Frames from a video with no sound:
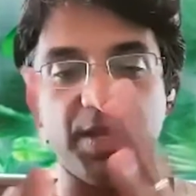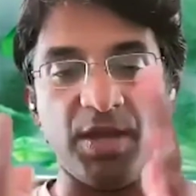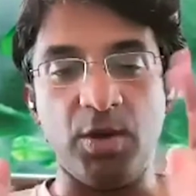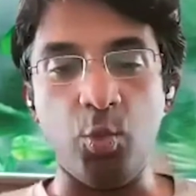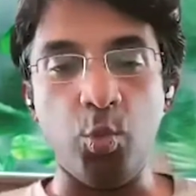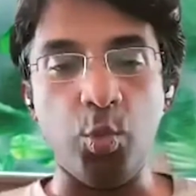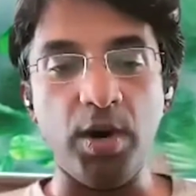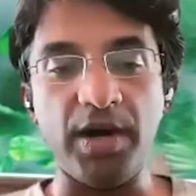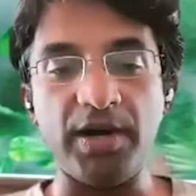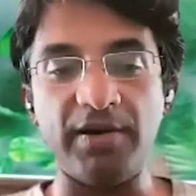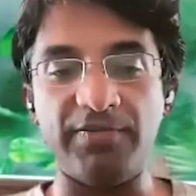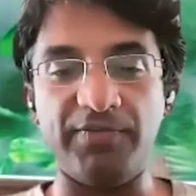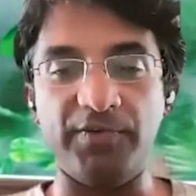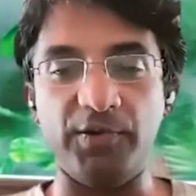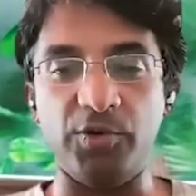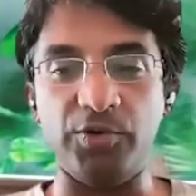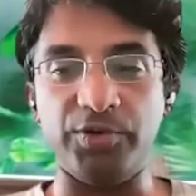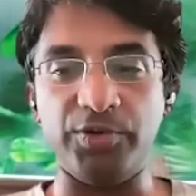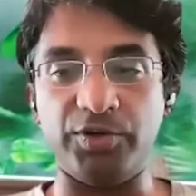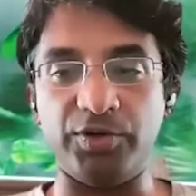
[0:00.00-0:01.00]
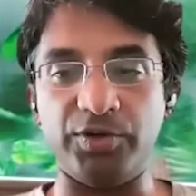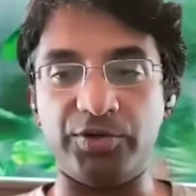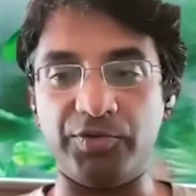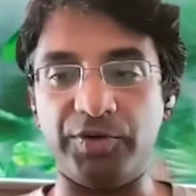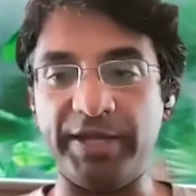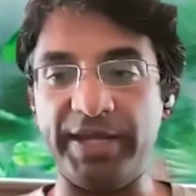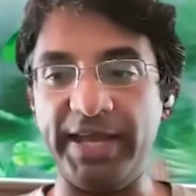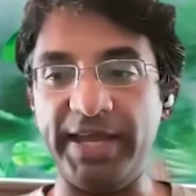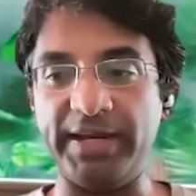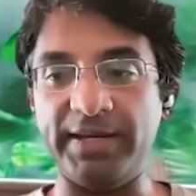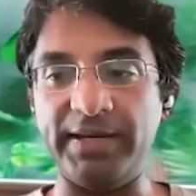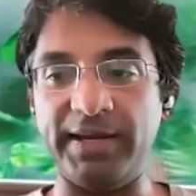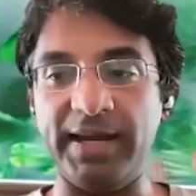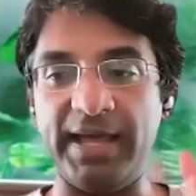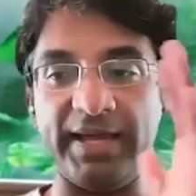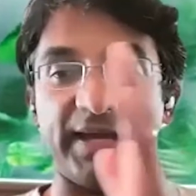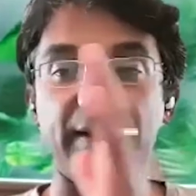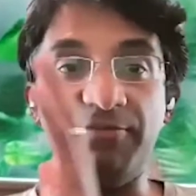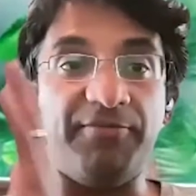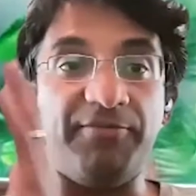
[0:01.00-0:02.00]
workflow to create
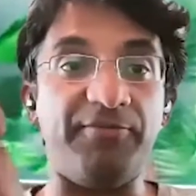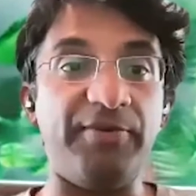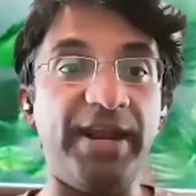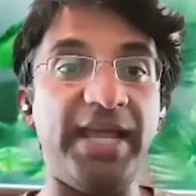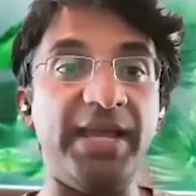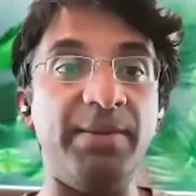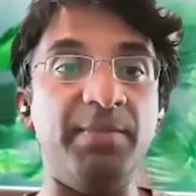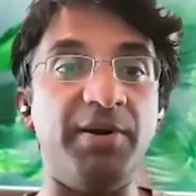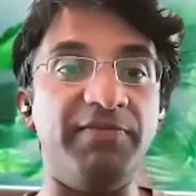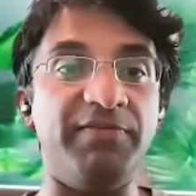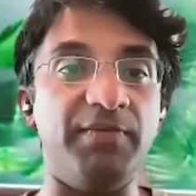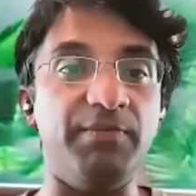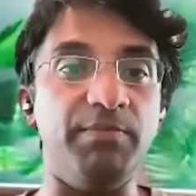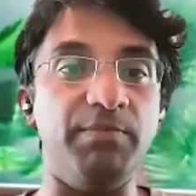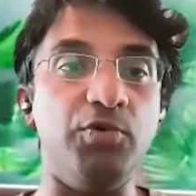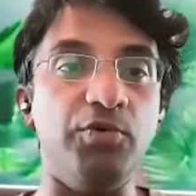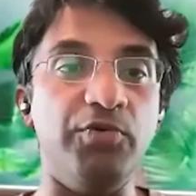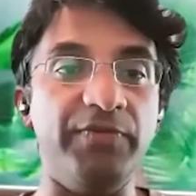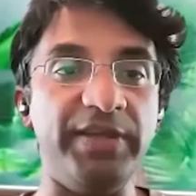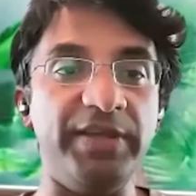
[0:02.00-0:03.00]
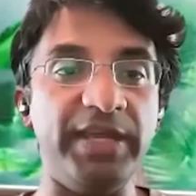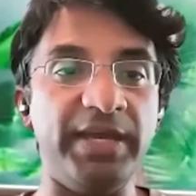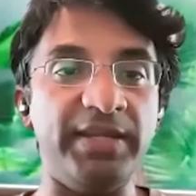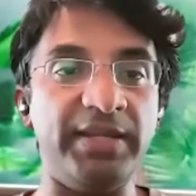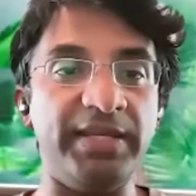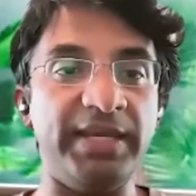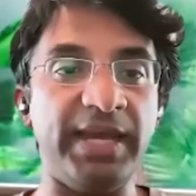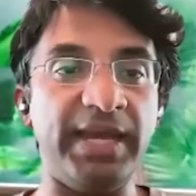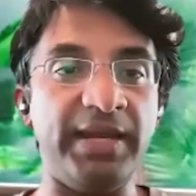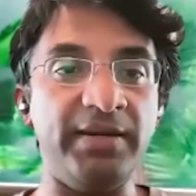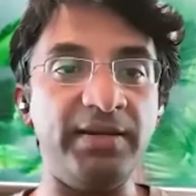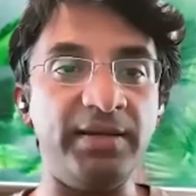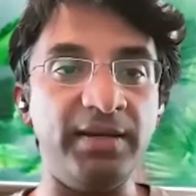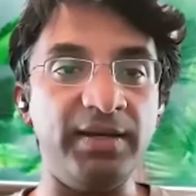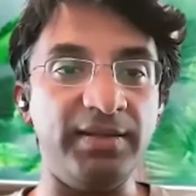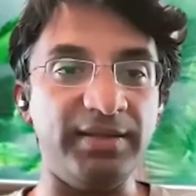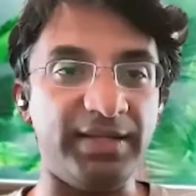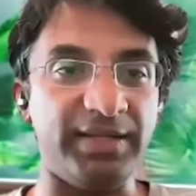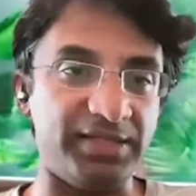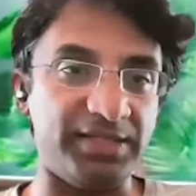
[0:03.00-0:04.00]
like a frame of a movie at the end,
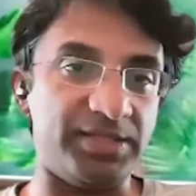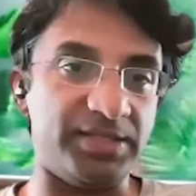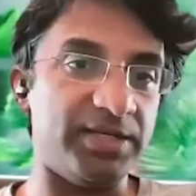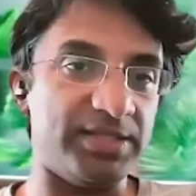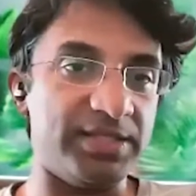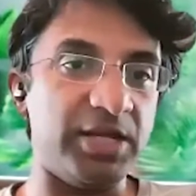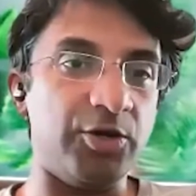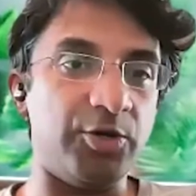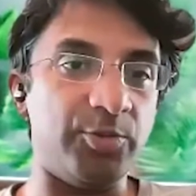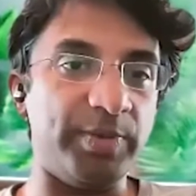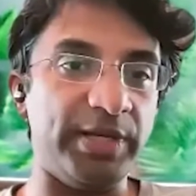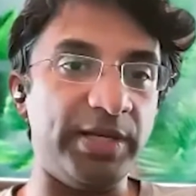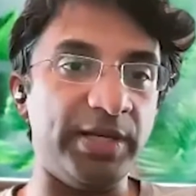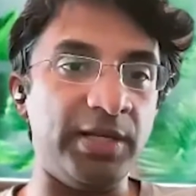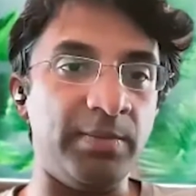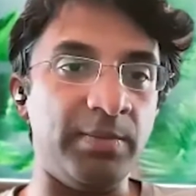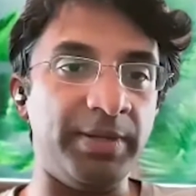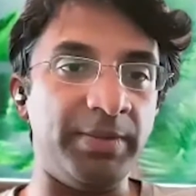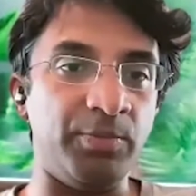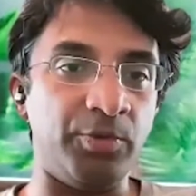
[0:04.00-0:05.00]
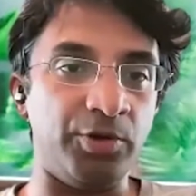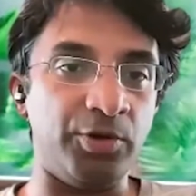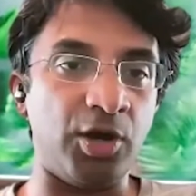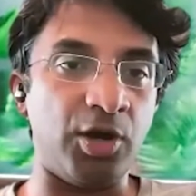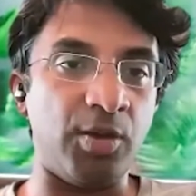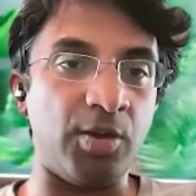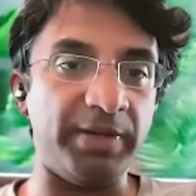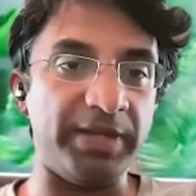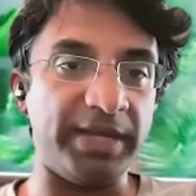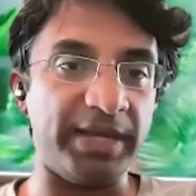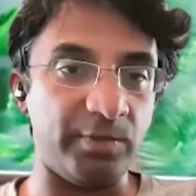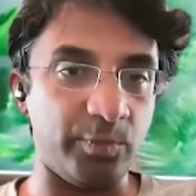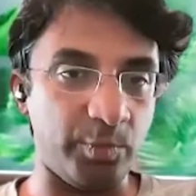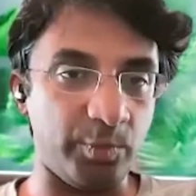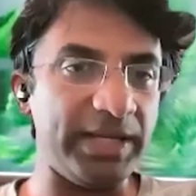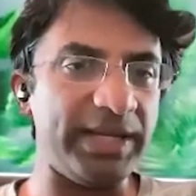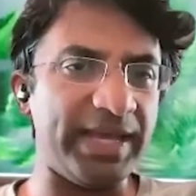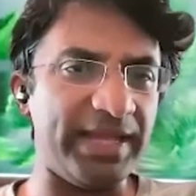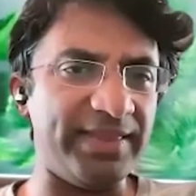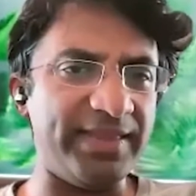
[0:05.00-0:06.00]
this turns out to be a little bit more complicated.
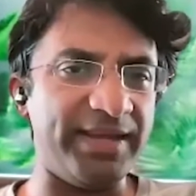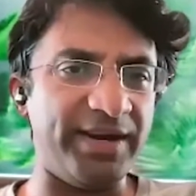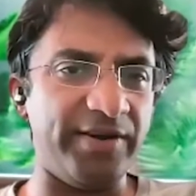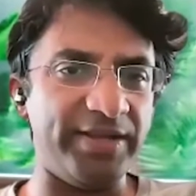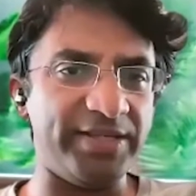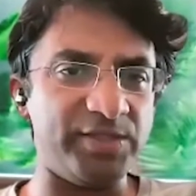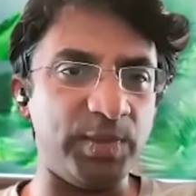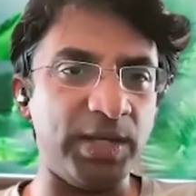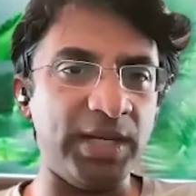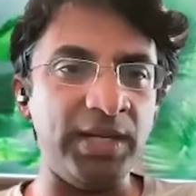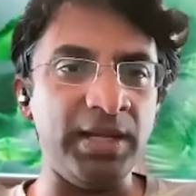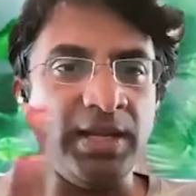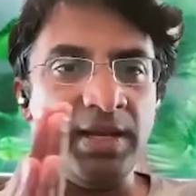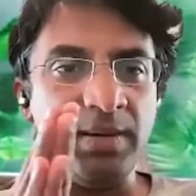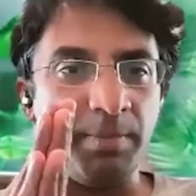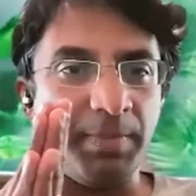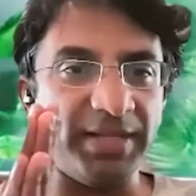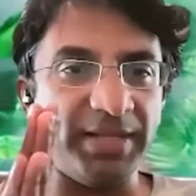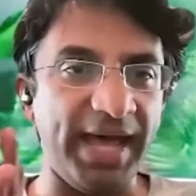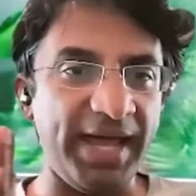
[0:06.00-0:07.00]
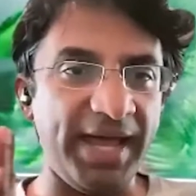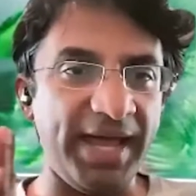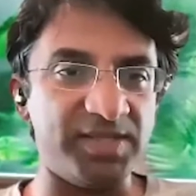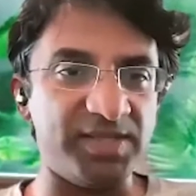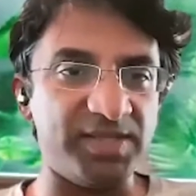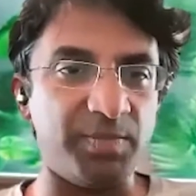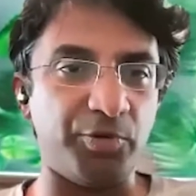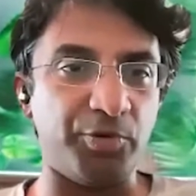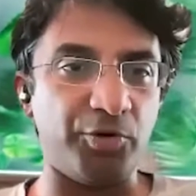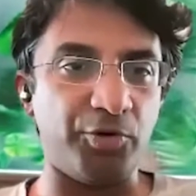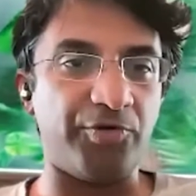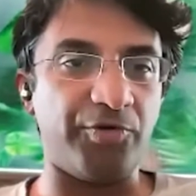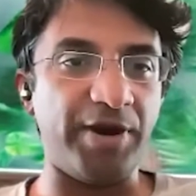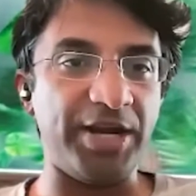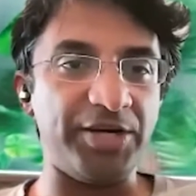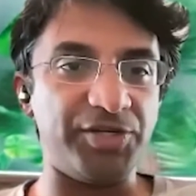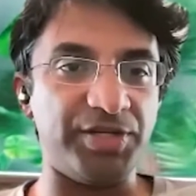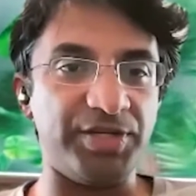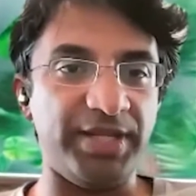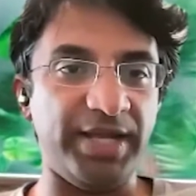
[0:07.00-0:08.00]
We'll get there as well, but that is the
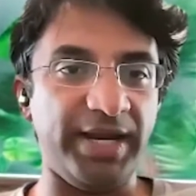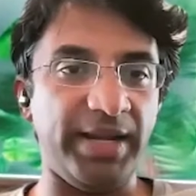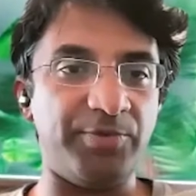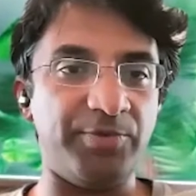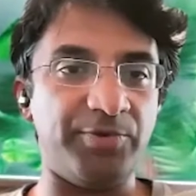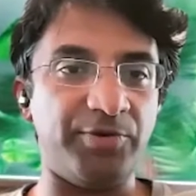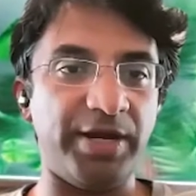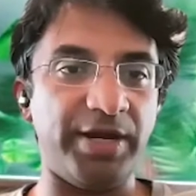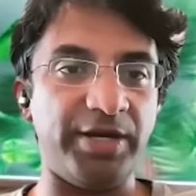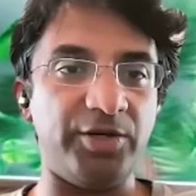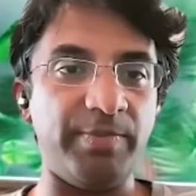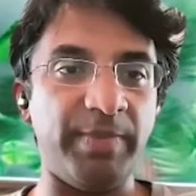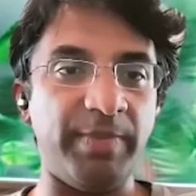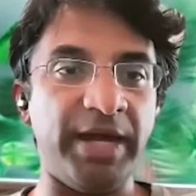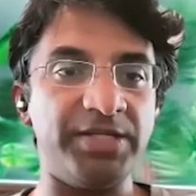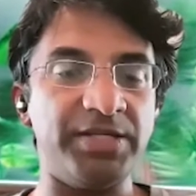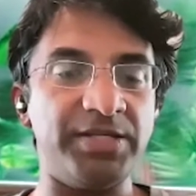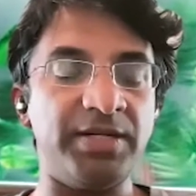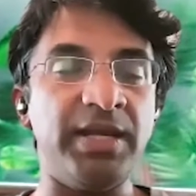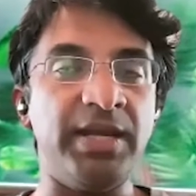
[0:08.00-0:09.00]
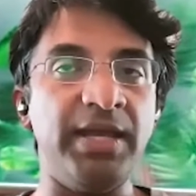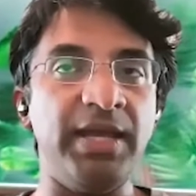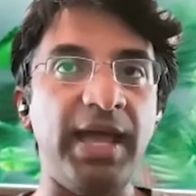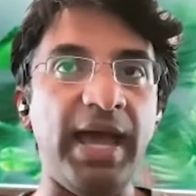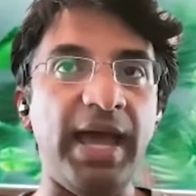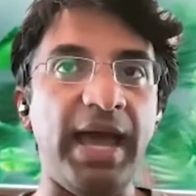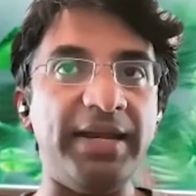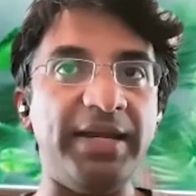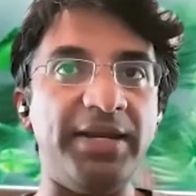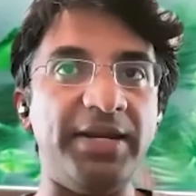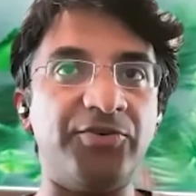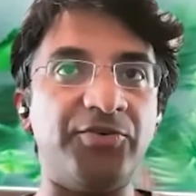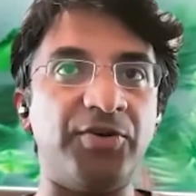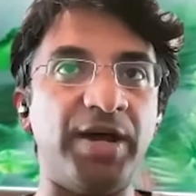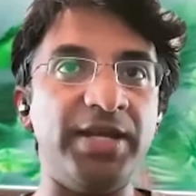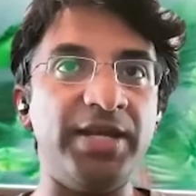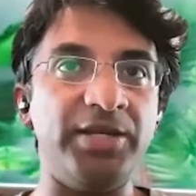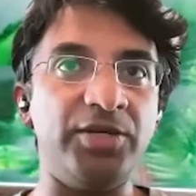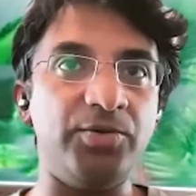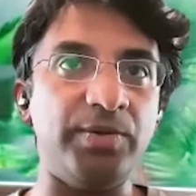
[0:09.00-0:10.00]
progression that I'm trying to imagine. And in
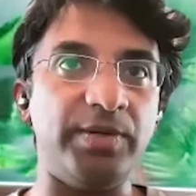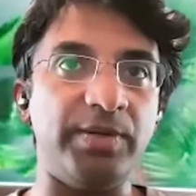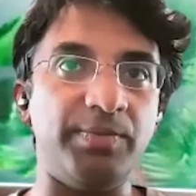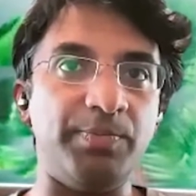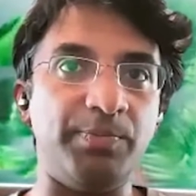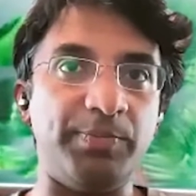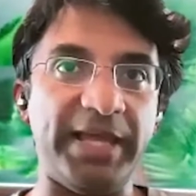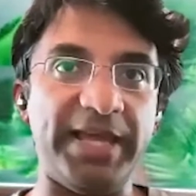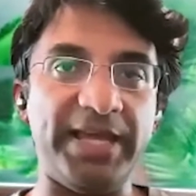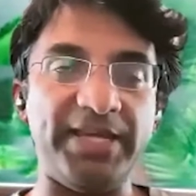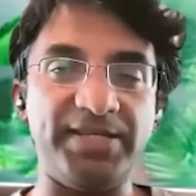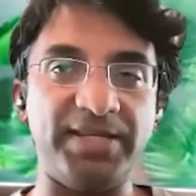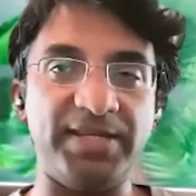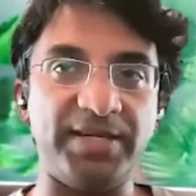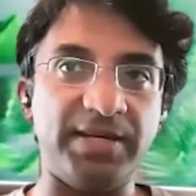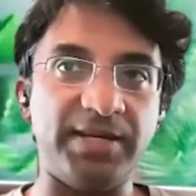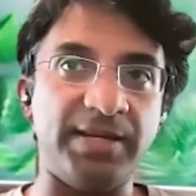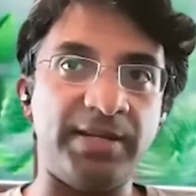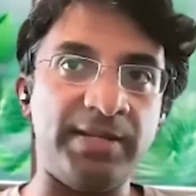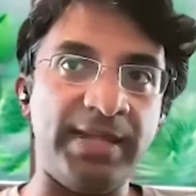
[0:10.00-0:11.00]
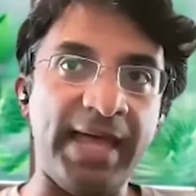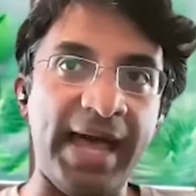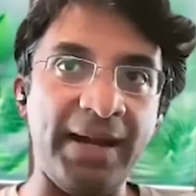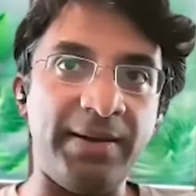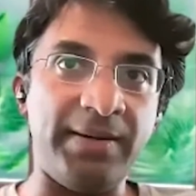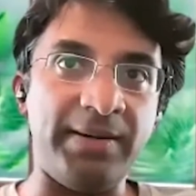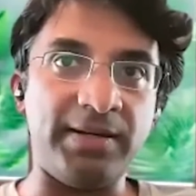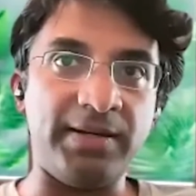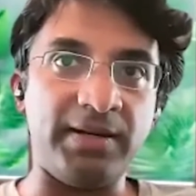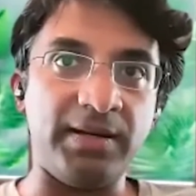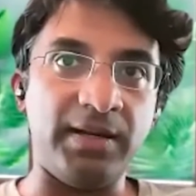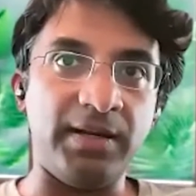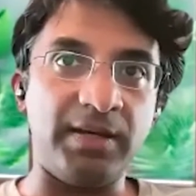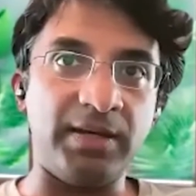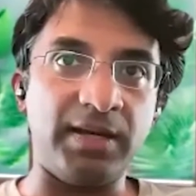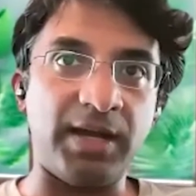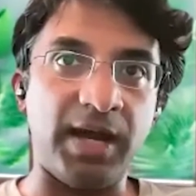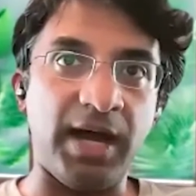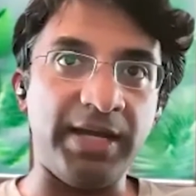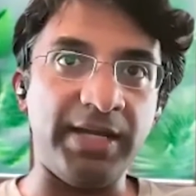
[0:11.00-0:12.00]
trying to place it in that
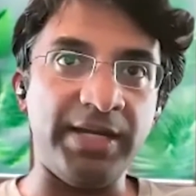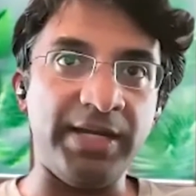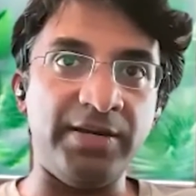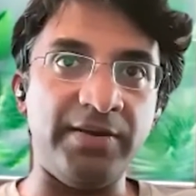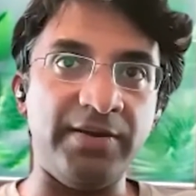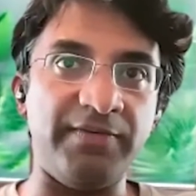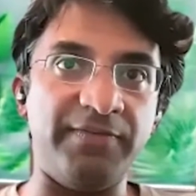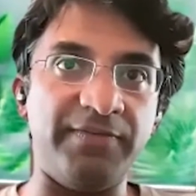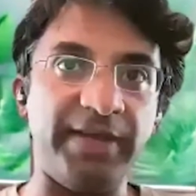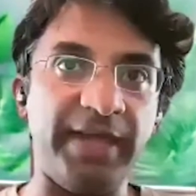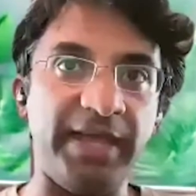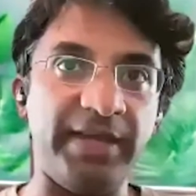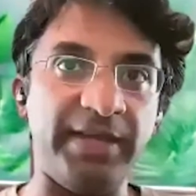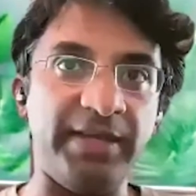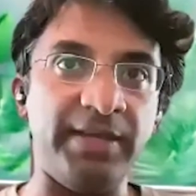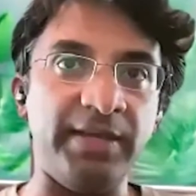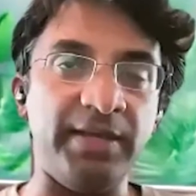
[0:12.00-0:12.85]
kind of a